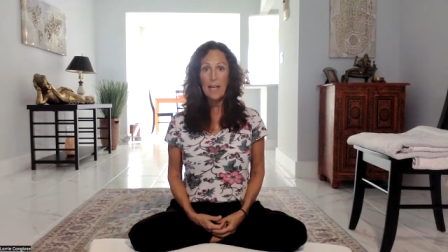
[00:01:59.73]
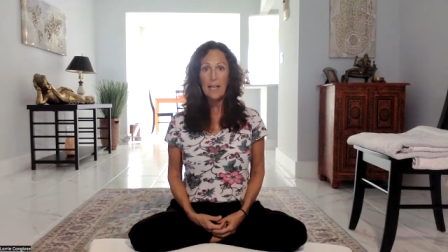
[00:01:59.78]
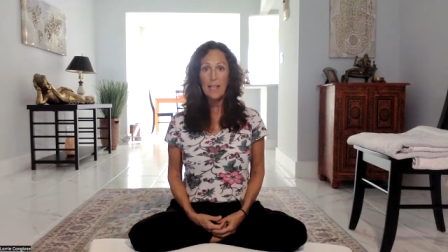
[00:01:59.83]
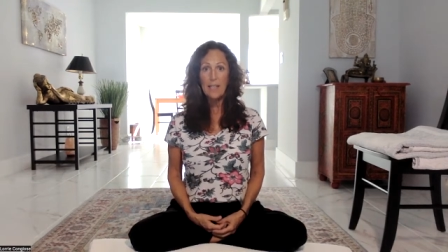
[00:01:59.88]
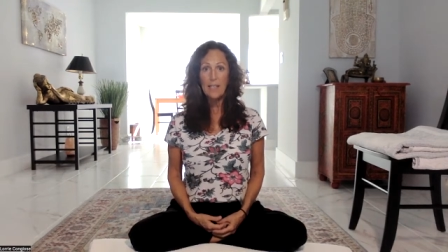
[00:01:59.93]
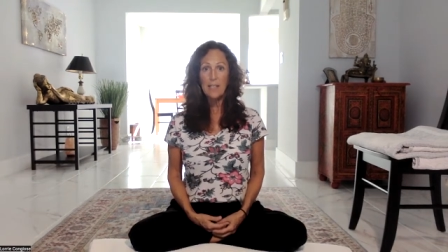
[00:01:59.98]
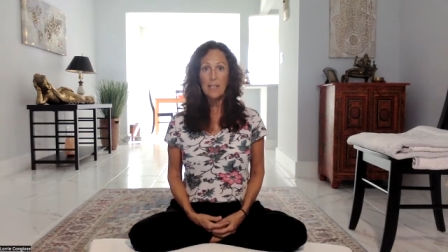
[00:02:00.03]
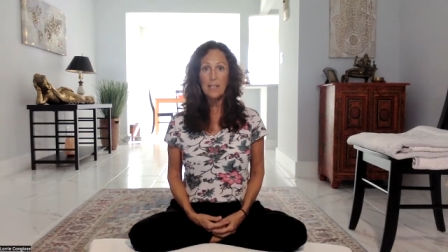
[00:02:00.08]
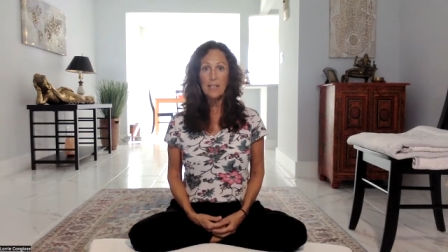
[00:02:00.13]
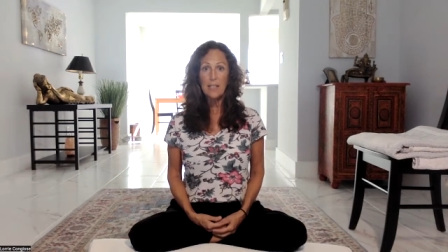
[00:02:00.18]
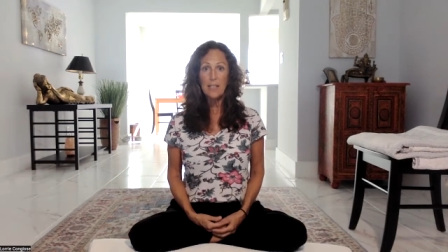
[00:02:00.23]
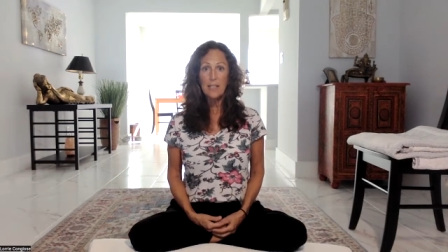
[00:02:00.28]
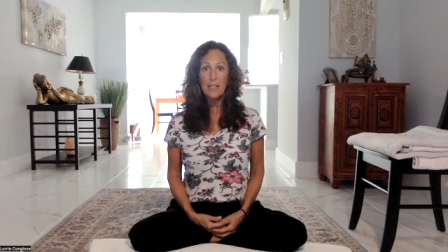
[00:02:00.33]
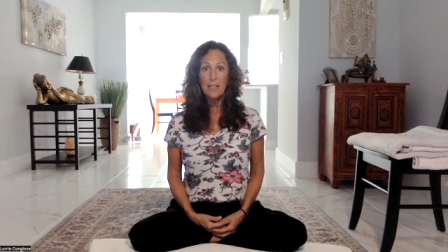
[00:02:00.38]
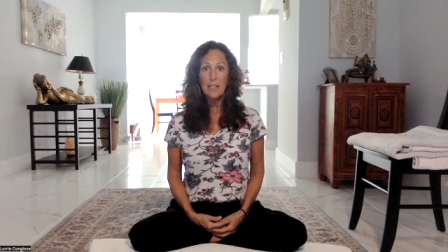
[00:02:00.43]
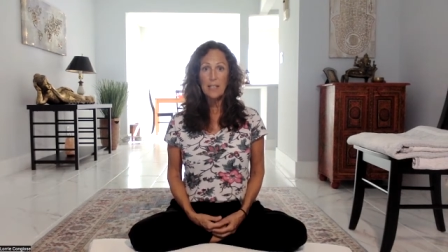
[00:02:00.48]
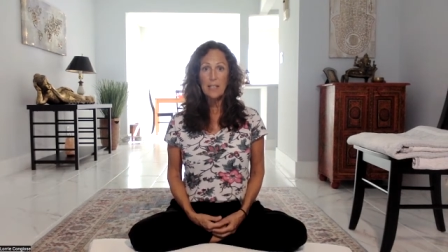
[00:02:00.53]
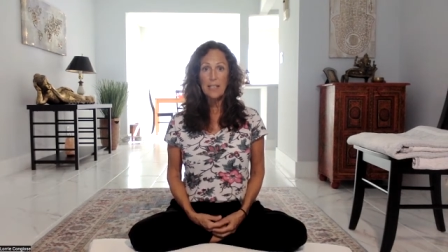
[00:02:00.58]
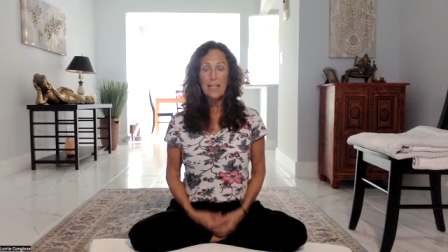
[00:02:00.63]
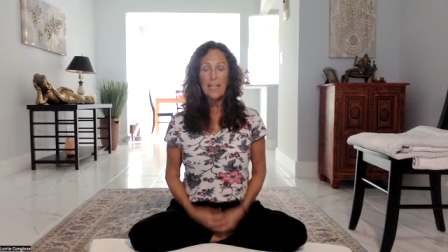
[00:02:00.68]
and
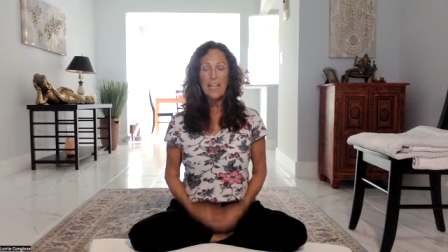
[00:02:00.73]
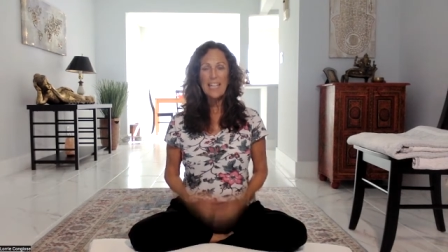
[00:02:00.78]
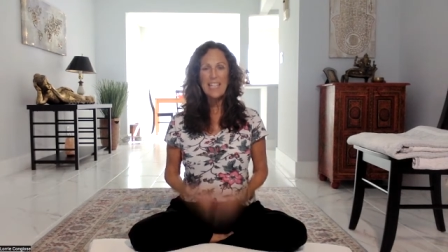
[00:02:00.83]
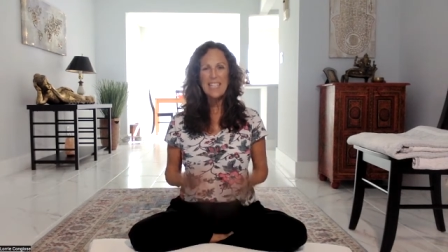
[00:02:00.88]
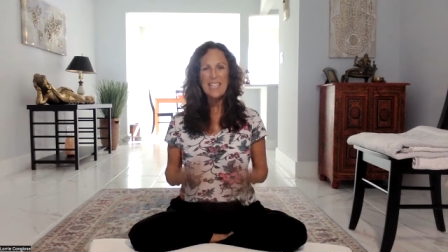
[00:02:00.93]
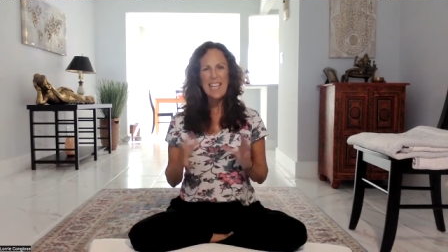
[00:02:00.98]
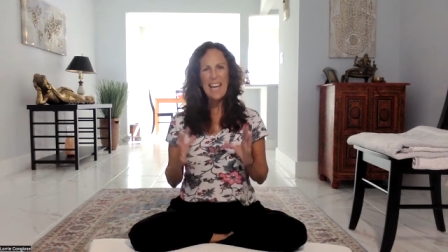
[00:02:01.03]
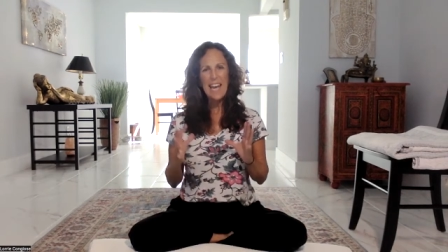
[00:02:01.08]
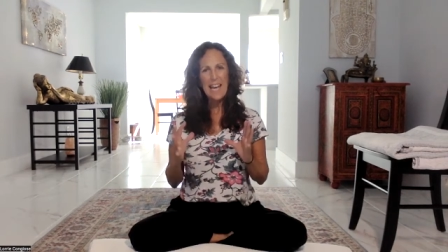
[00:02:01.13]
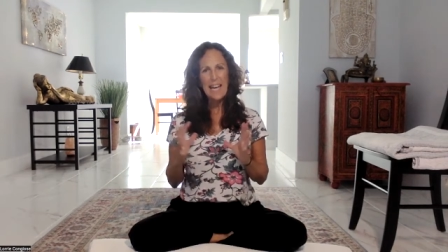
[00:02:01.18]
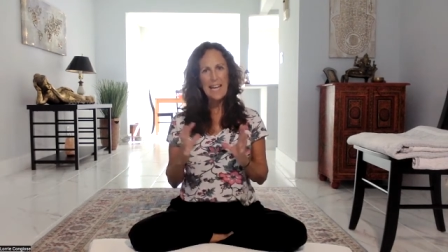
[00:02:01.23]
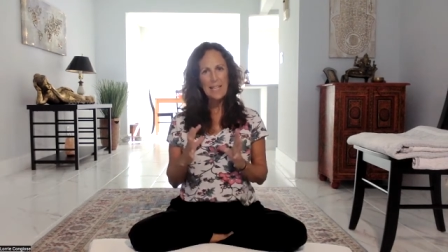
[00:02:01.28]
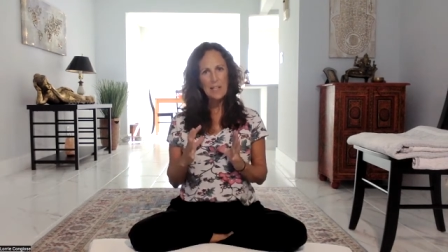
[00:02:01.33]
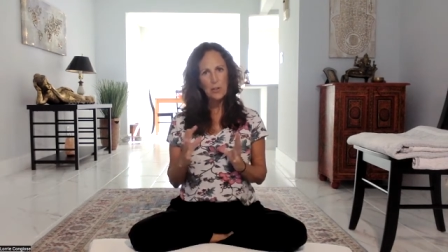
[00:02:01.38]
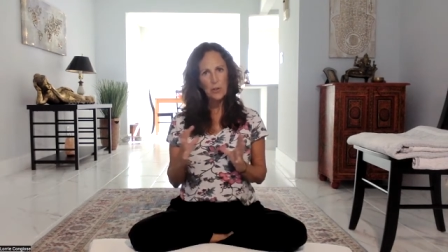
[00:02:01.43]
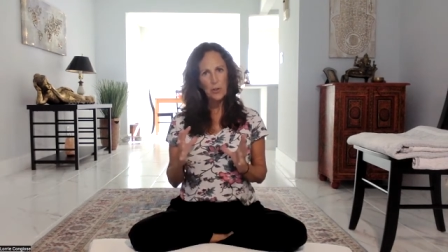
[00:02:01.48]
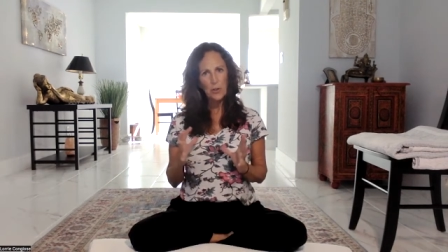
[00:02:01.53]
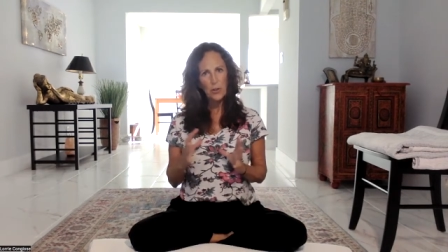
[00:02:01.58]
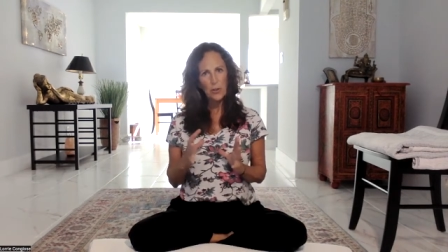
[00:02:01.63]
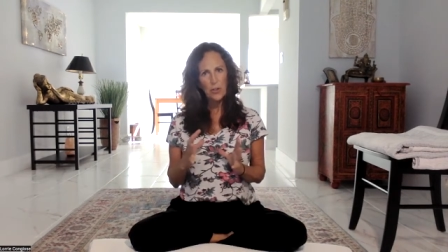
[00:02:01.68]

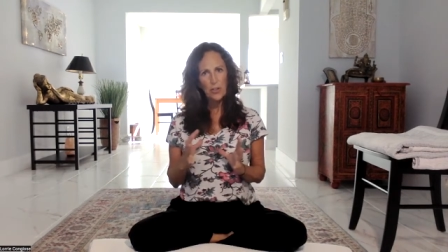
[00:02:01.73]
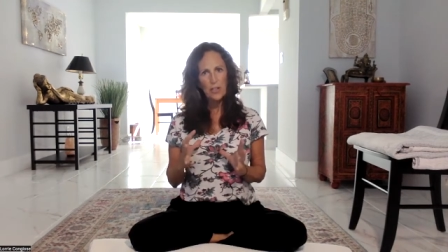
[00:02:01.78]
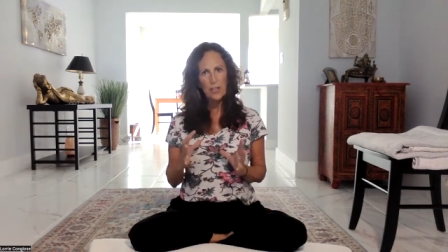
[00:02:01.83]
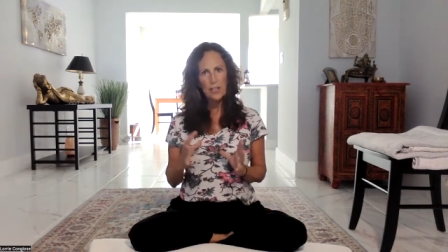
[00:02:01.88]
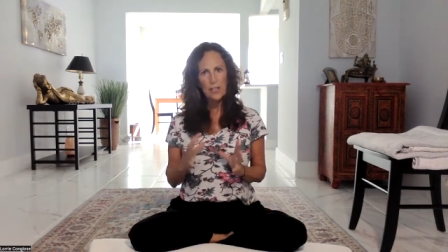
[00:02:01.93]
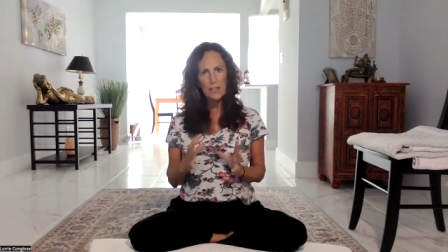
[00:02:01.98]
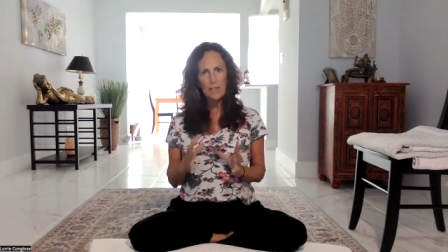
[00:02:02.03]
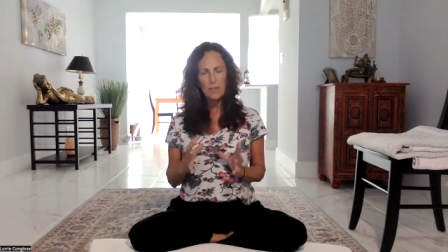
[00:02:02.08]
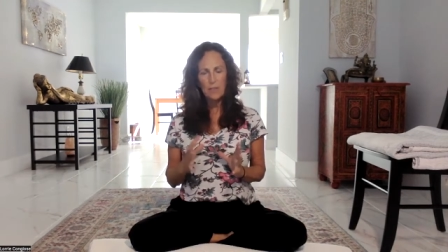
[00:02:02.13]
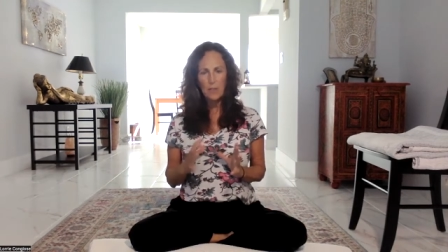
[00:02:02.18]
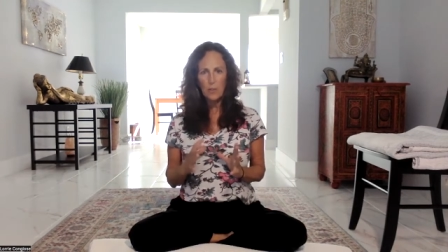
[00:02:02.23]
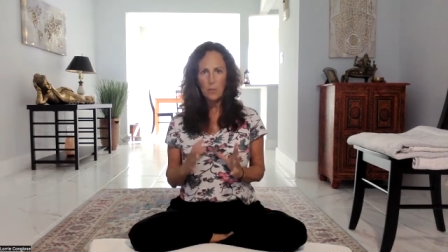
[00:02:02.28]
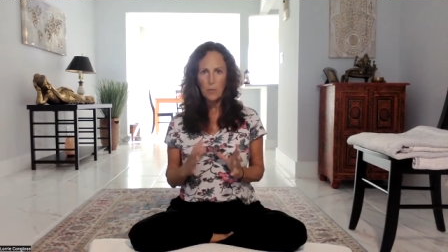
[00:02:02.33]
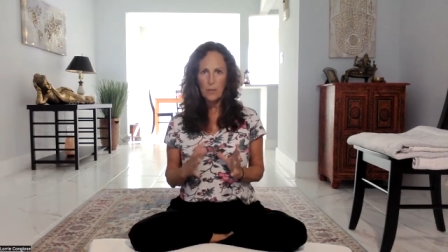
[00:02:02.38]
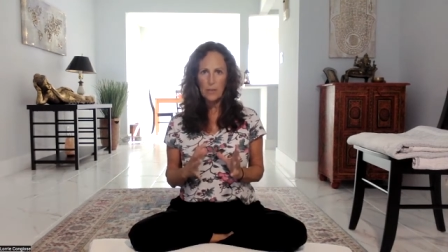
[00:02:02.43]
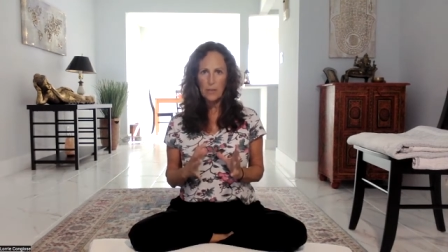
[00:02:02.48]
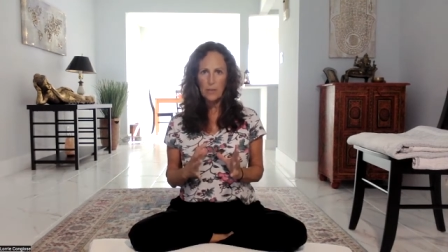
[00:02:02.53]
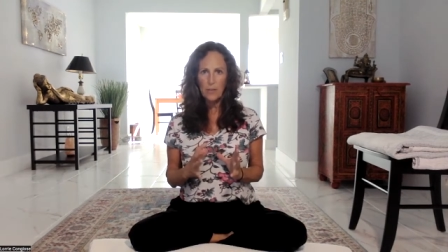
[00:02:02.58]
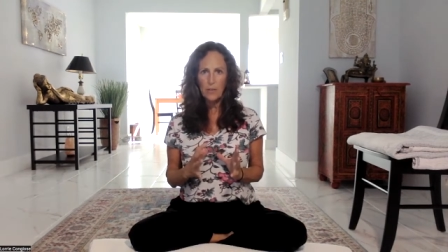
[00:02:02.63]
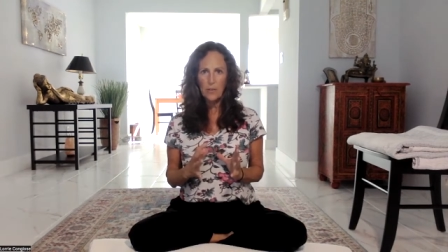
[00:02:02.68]
container, if you
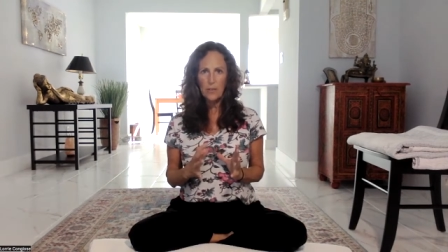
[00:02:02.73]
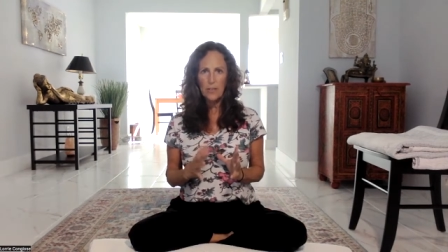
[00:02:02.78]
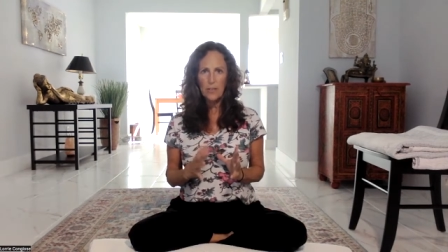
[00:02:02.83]
will,